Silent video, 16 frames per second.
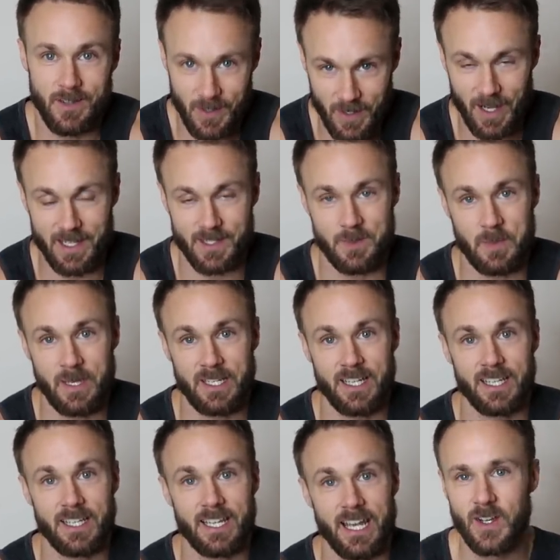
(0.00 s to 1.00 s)
your guys'
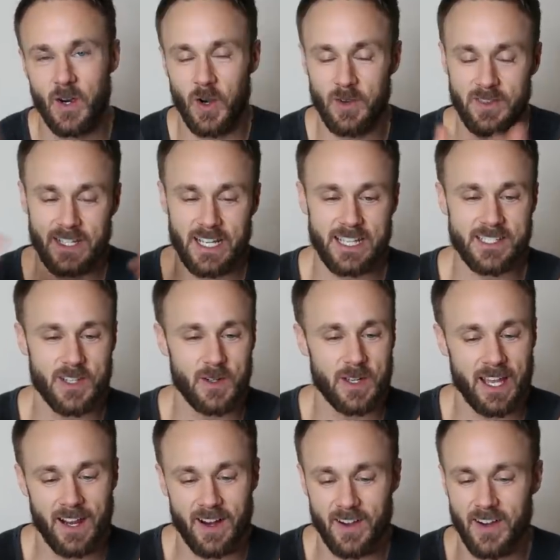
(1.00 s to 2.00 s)
opinion. Or if you guys don't
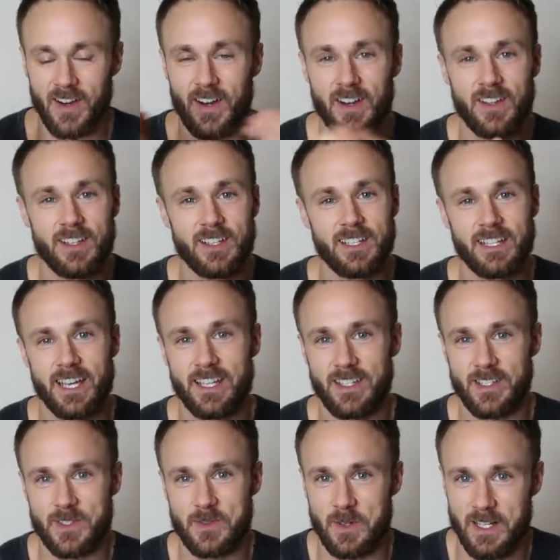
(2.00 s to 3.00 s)
care at all and
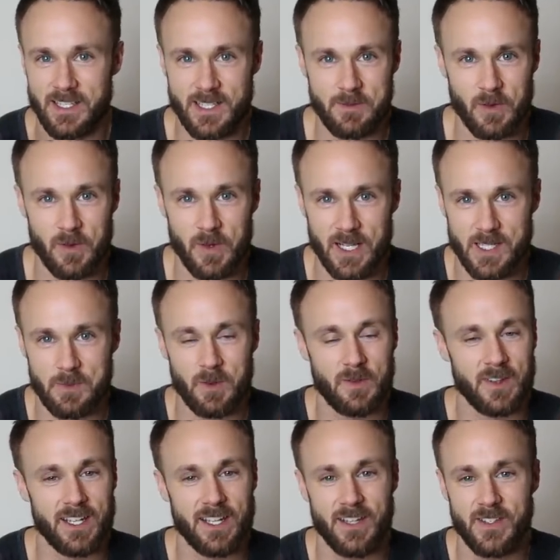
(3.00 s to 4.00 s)
you just want to see more recipe
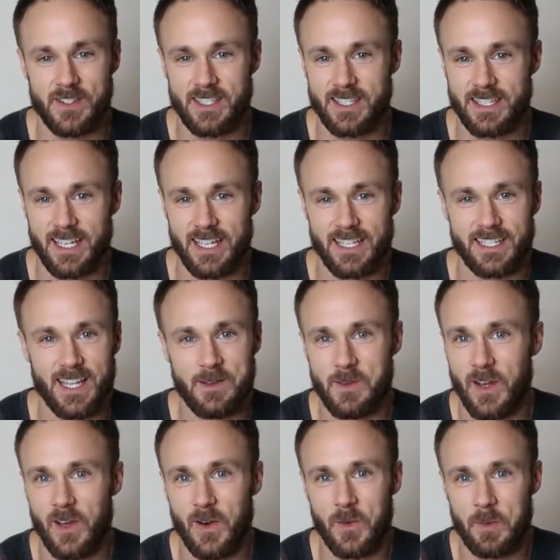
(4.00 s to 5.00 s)
videos, then let
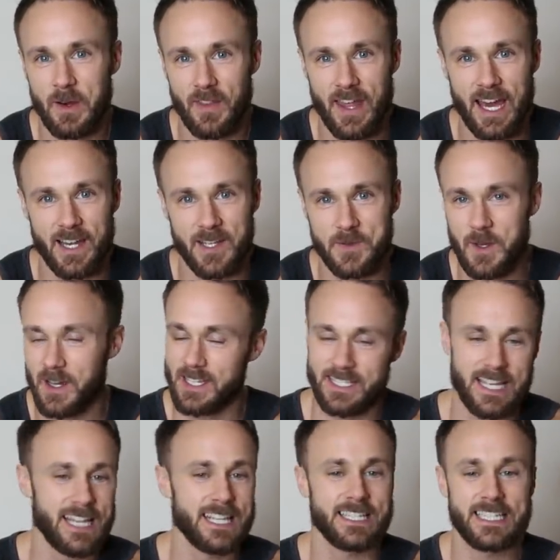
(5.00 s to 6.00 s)
me know about that as well,
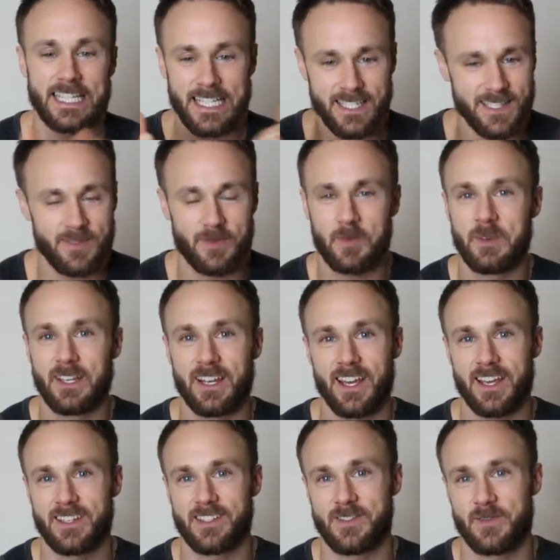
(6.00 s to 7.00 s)
because that is easy for me and
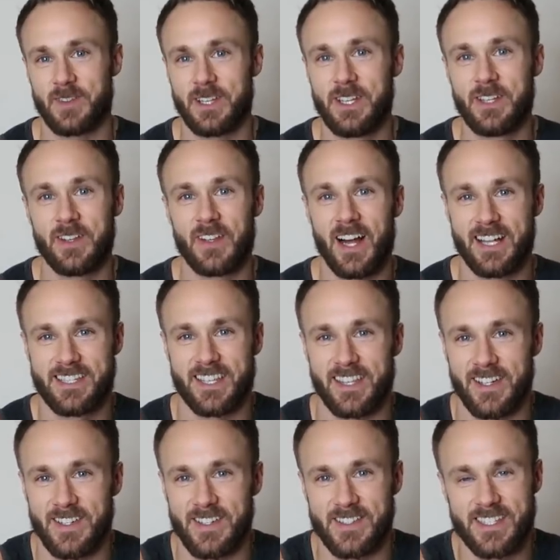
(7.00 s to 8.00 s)
I can definitely do lots
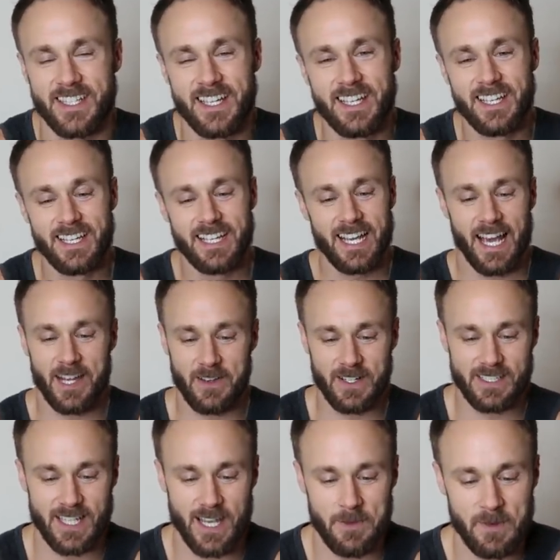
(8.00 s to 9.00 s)
of those.
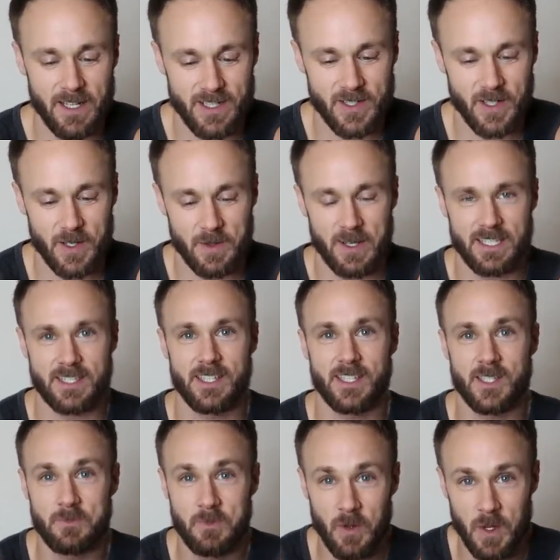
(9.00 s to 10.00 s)
Anyways, I'm gonna enjoy the rest of
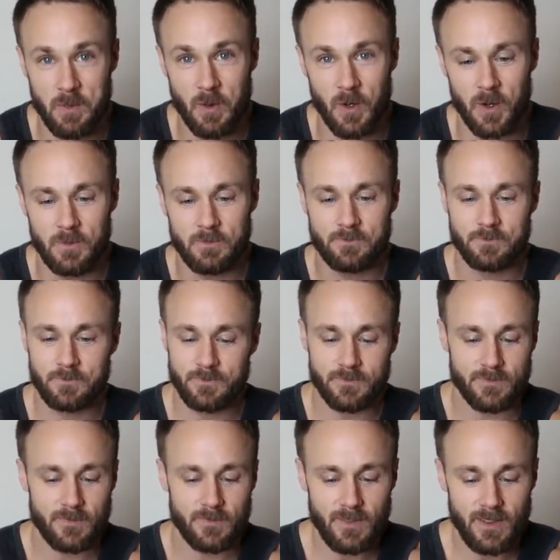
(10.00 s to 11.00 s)
this smoothie bowl
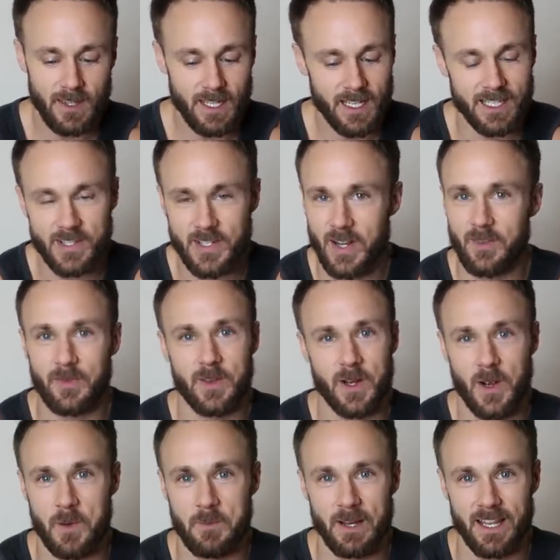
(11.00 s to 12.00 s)
and try and
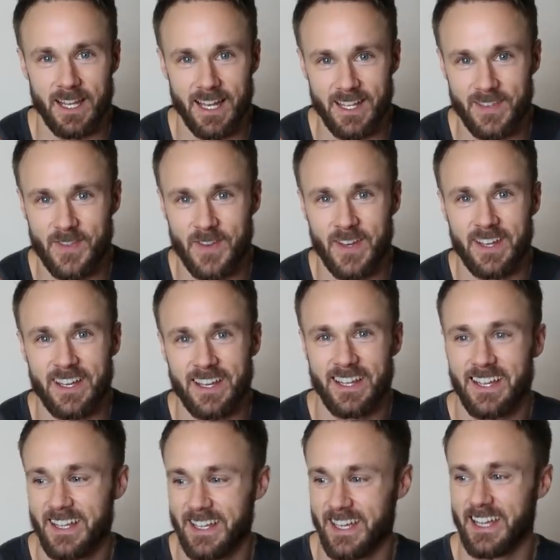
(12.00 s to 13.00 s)
figure out my life.
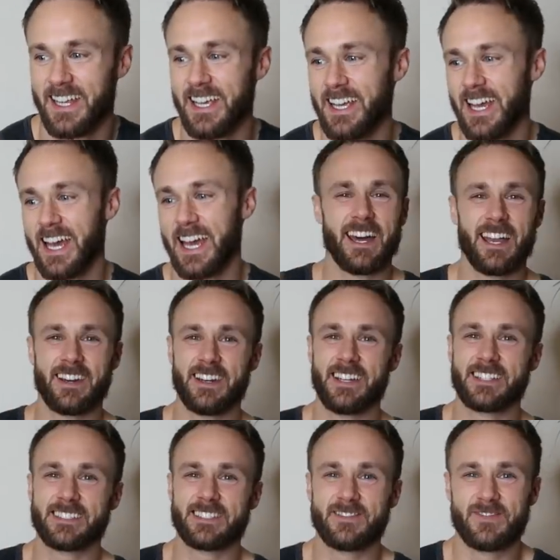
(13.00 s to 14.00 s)

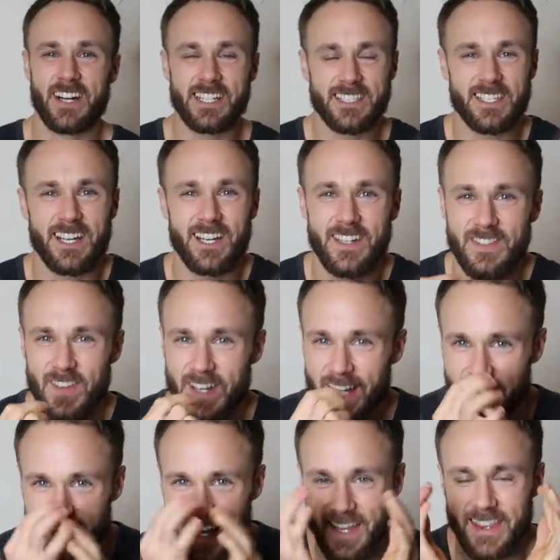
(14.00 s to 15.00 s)
Anyways, much
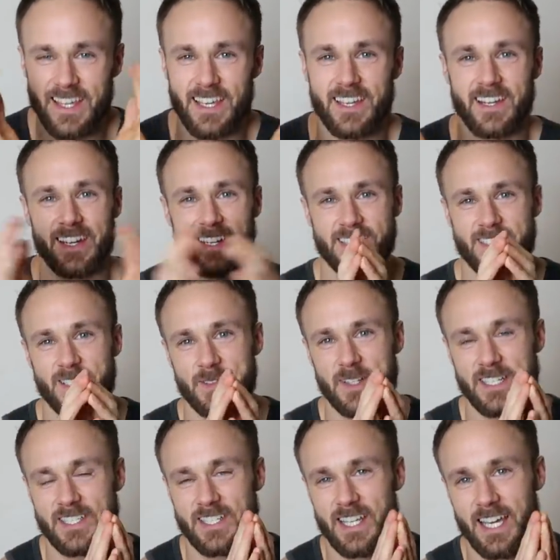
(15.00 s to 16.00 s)
love. Thank you guys so
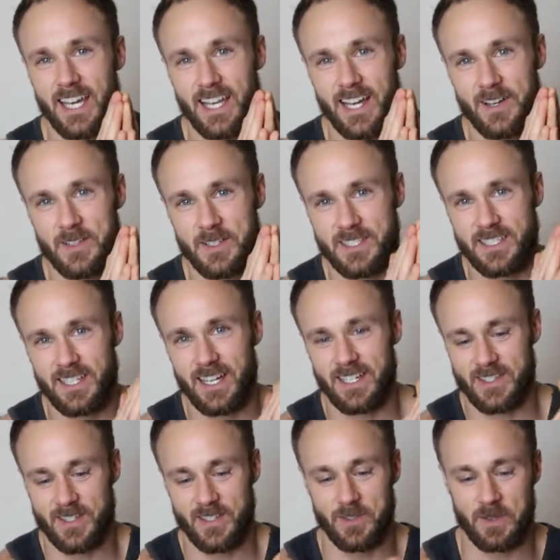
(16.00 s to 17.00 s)
much again. I will see you
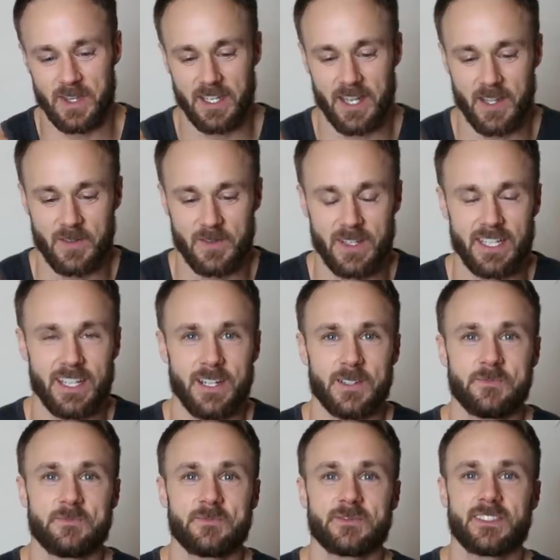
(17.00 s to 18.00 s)
guys soon with another
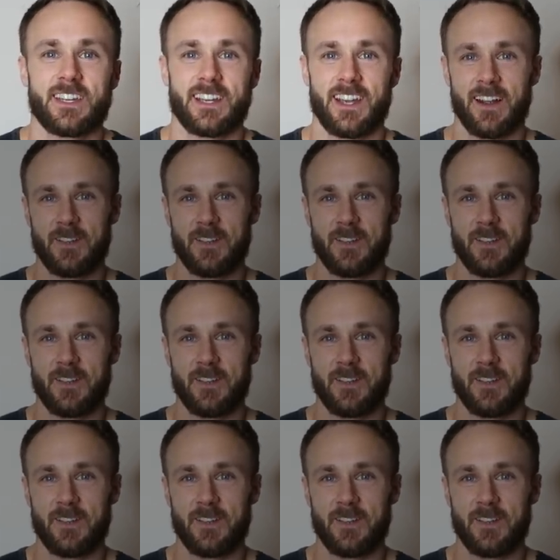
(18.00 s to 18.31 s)
video. Take